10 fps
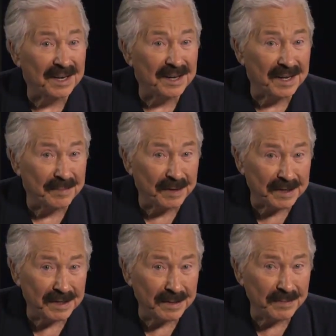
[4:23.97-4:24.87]
it had
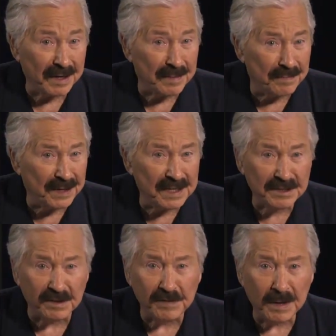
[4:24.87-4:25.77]
become a
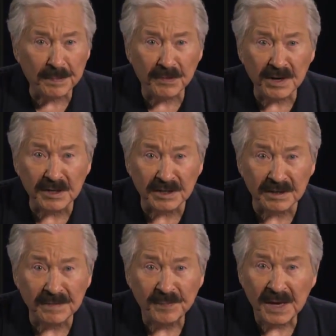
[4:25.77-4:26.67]
base of operation